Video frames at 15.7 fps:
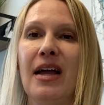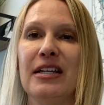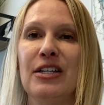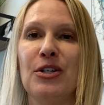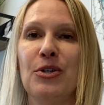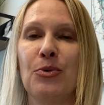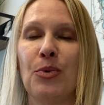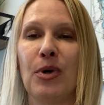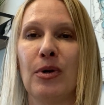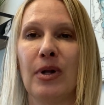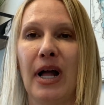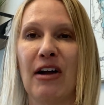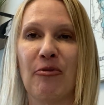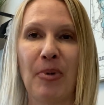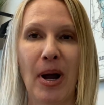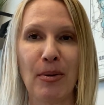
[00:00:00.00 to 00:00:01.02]
You will
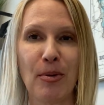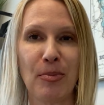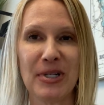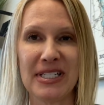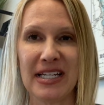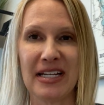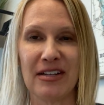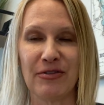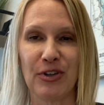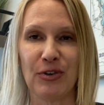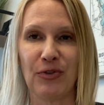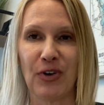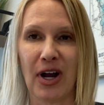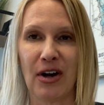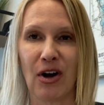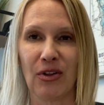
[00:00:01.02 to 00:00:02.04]
have probably seen, if
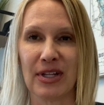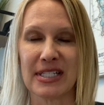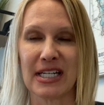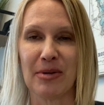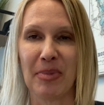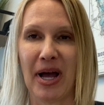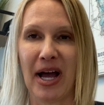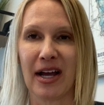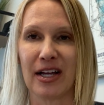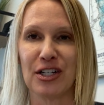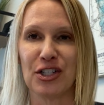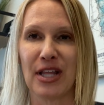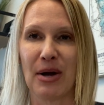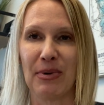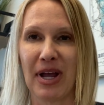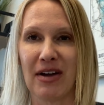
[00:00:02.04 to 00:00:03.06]
you've read our listing
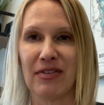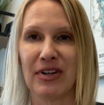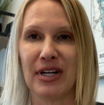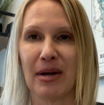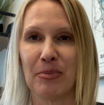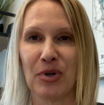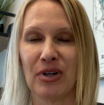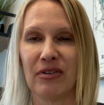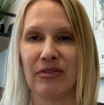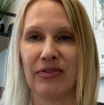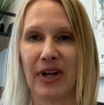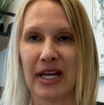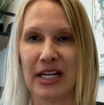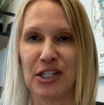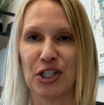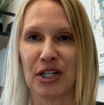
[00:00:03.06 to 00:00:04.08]
package, that we have a number of
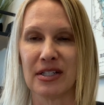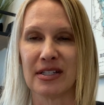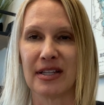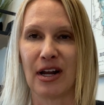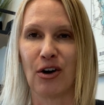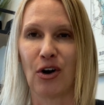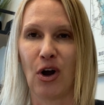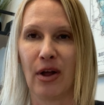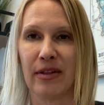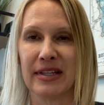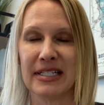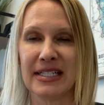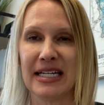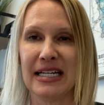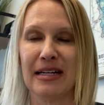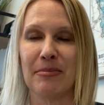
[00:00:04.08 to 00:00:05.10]
agents that are on the
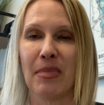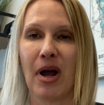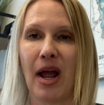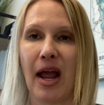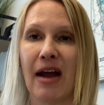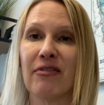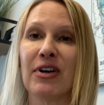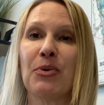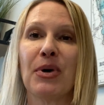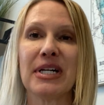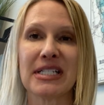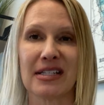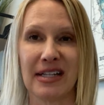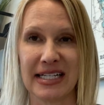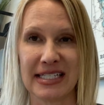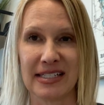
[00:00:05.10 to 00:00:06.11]
team. Everyone
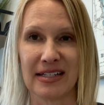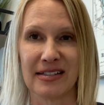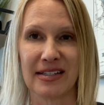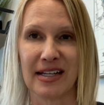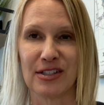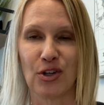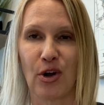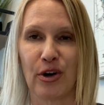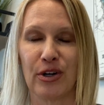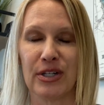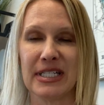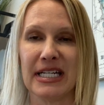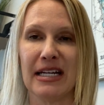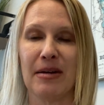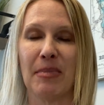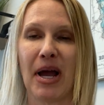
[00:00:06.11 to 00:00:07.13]
is licensed that's on our
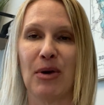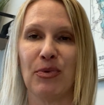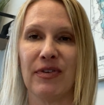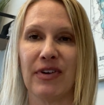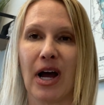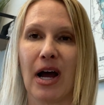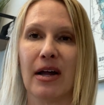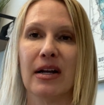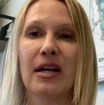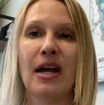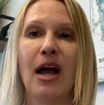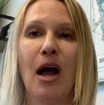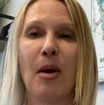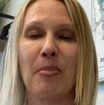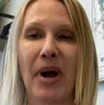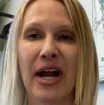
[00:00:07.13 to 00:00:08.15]
team, and we've got
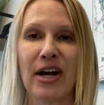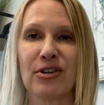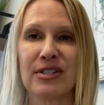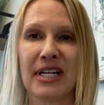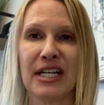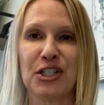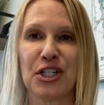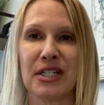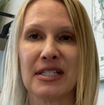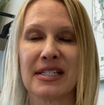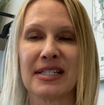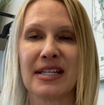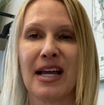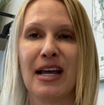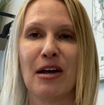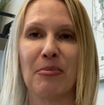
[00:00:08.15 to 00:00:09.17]
buyer's
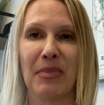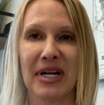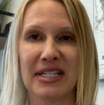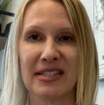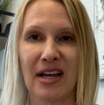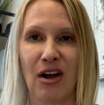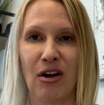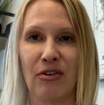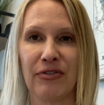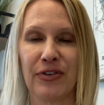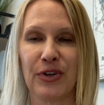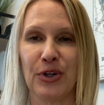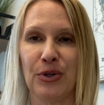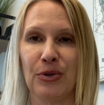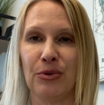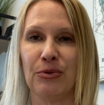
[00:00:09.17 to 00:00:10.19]
agents, myself,
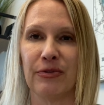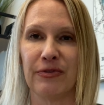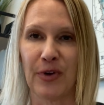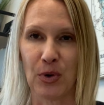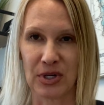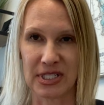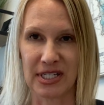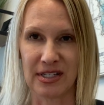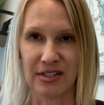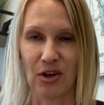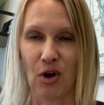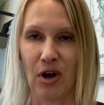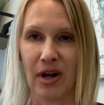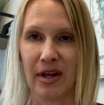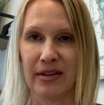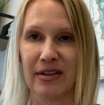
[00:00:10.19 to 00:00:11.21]
who focuses
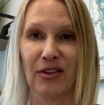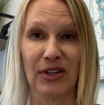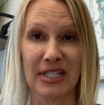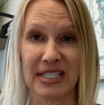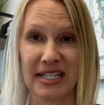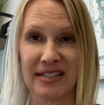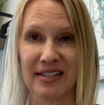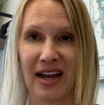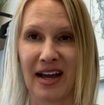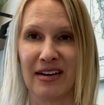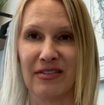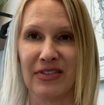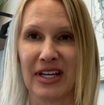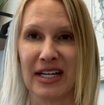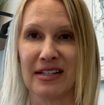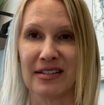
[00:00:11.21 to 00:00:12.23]
on the listing side
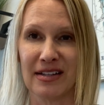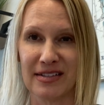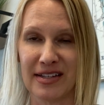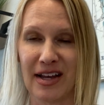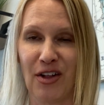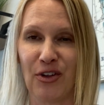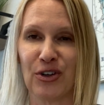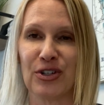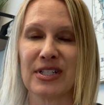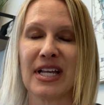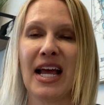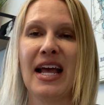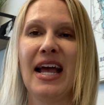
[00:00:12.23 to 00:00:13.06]
of things and sellers,